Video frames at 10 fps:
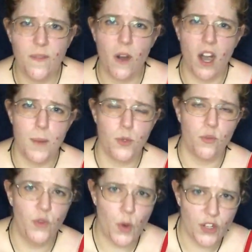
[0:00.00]
They are able
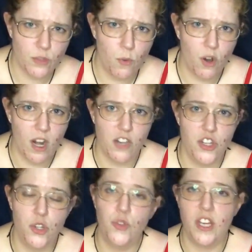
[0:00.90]
to focus more
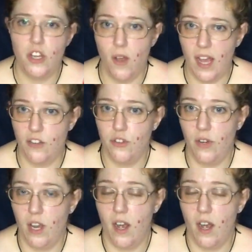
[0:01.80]
on you. They know how to